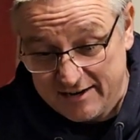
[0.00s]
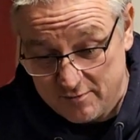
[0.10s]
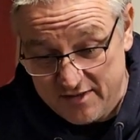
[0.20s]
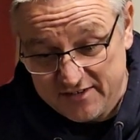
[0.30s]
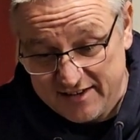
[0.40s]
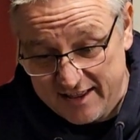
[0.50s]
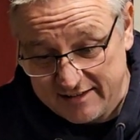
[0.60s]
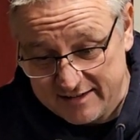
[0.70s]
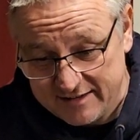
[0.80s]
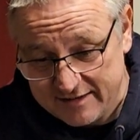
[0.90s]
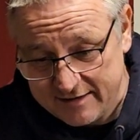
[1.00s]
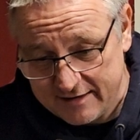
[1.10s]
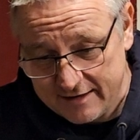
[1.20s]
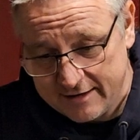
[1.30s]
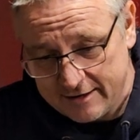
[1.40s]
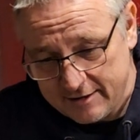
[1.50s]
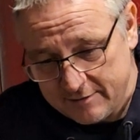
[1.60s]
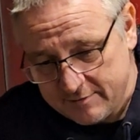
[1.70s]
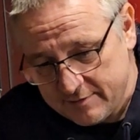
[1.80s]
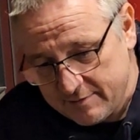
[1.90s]
can withstand
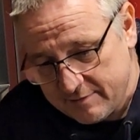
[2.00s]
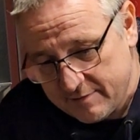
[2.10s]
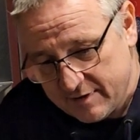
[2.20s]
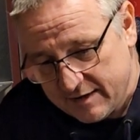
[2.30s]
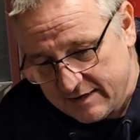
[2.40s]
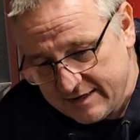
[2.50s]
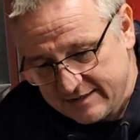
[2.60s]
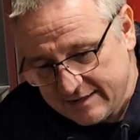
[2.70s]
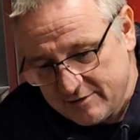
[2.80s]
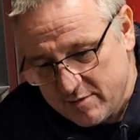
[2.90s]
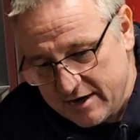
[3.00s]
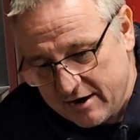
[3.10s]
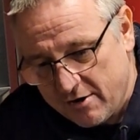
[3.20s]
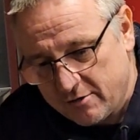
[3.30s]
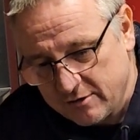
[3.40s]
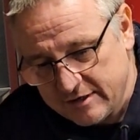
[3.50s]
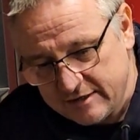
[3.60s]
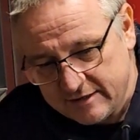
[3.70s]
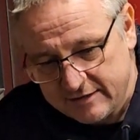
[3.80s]
at least a little bit of cold.